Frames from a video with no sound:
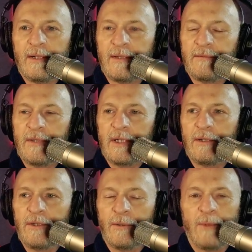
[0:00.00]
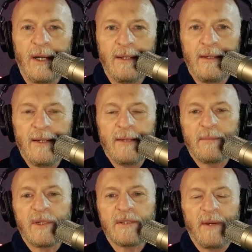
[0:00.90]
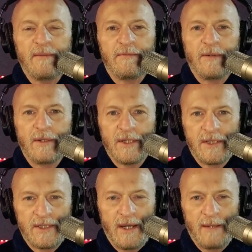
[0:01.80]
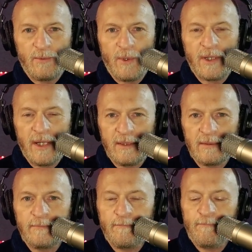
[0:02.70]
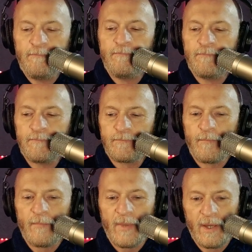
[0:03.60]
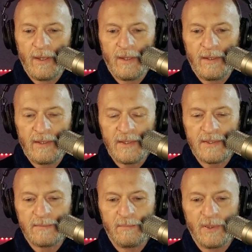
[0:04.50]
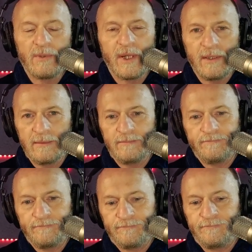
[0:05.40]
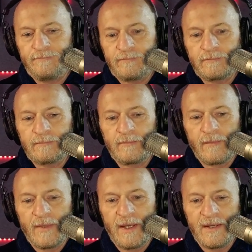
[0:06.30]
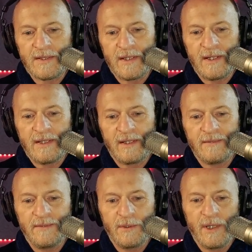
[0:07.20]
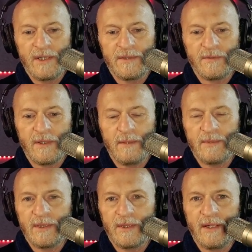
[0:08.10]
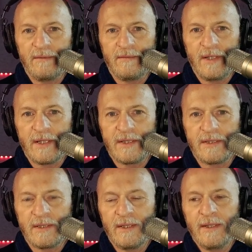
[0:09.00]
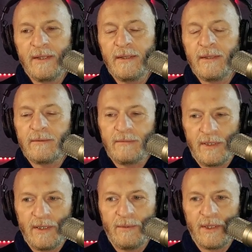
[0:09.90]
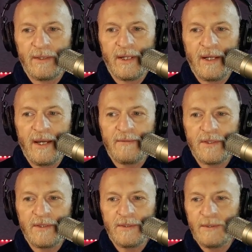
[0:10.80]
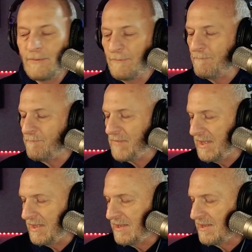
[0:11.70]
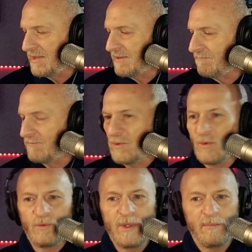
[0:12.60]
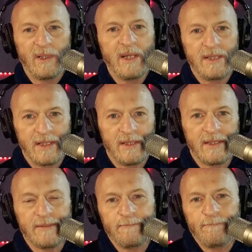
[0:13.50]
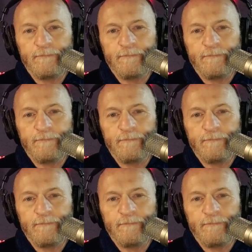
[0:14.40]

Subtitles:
on the video. You know why? Because my furnace stopped working, and it's broken, and it's going to take a few days for them to get it fixed. Really, what they're going to have to do is replace it